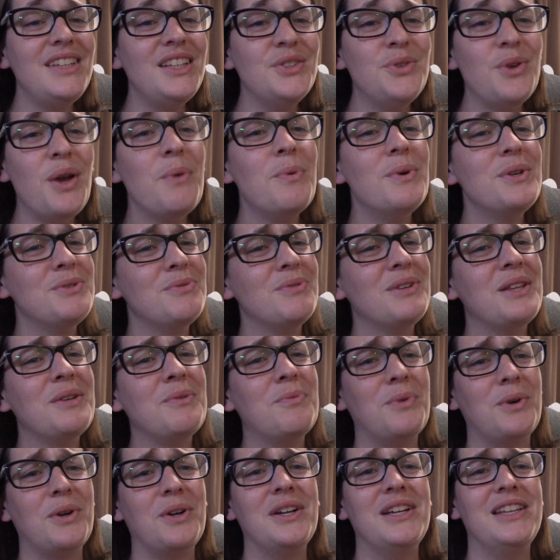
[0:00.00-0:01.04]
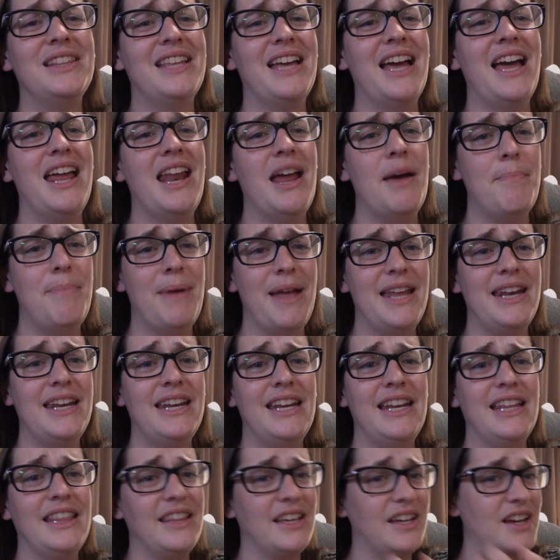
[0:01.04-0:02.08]
So I was really worried that
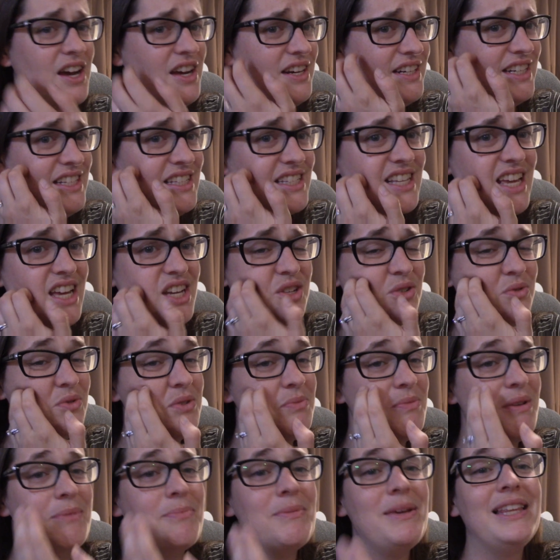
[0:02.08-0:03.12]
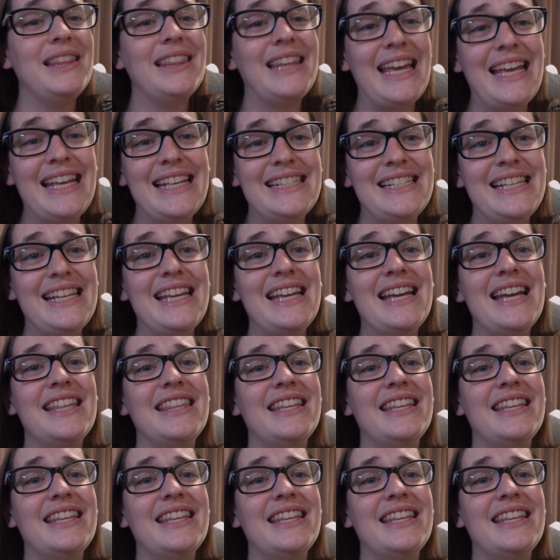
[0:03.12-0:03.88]
abandoning the content schedule would make me lazy